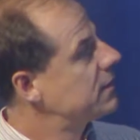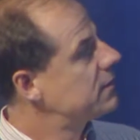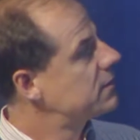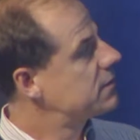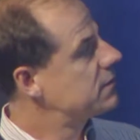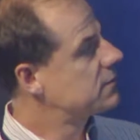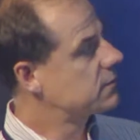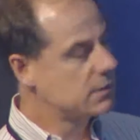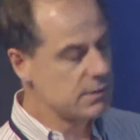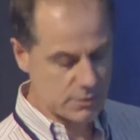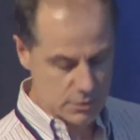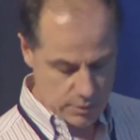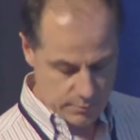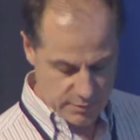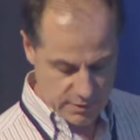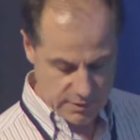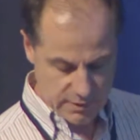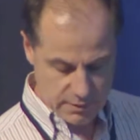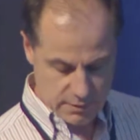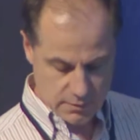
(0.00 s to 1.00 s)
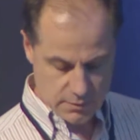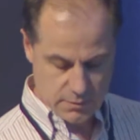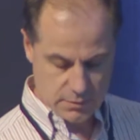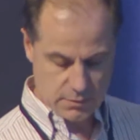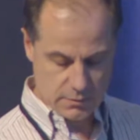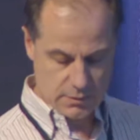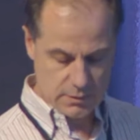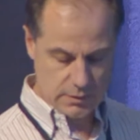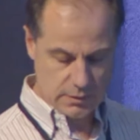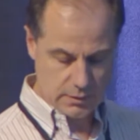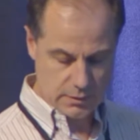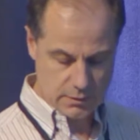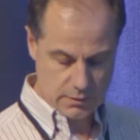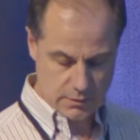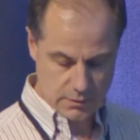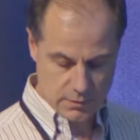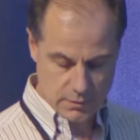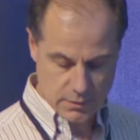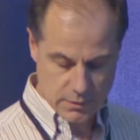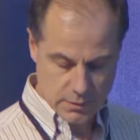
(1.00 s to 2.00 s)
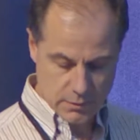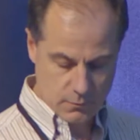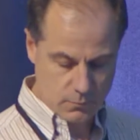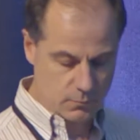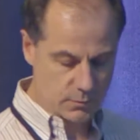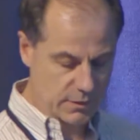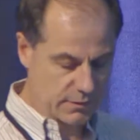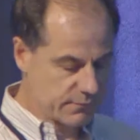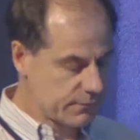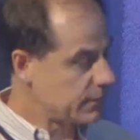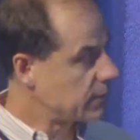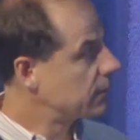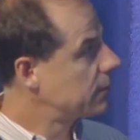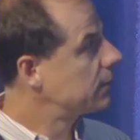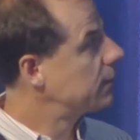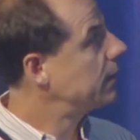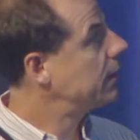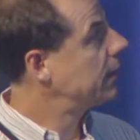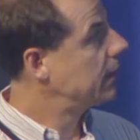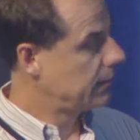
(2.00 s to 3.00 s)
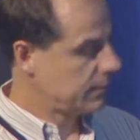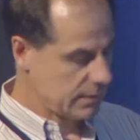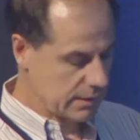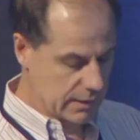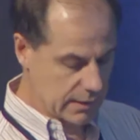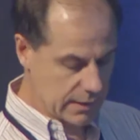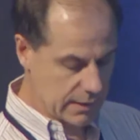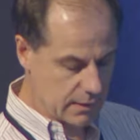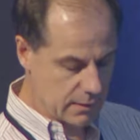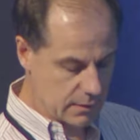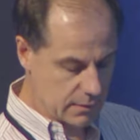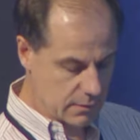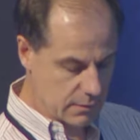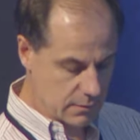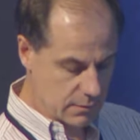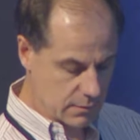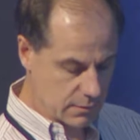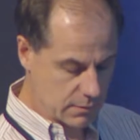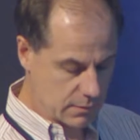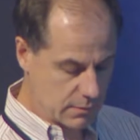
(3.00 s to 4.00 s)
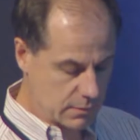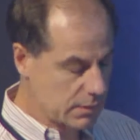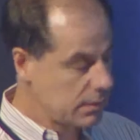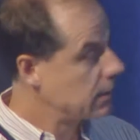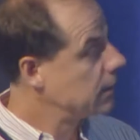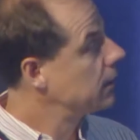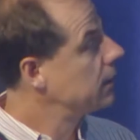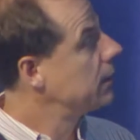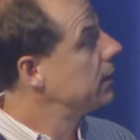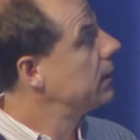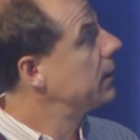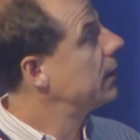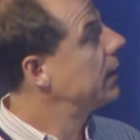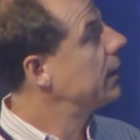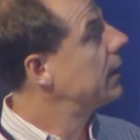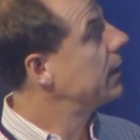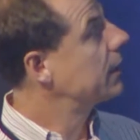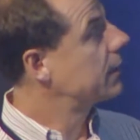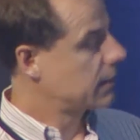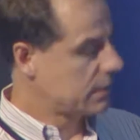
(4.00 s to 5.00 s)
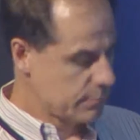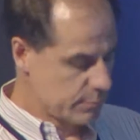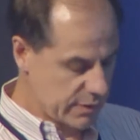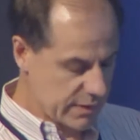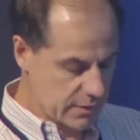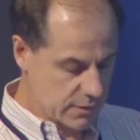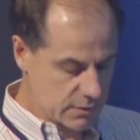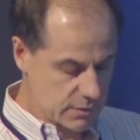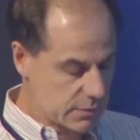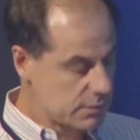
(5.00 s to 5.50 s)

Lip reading: this is contributing to the river and the air compared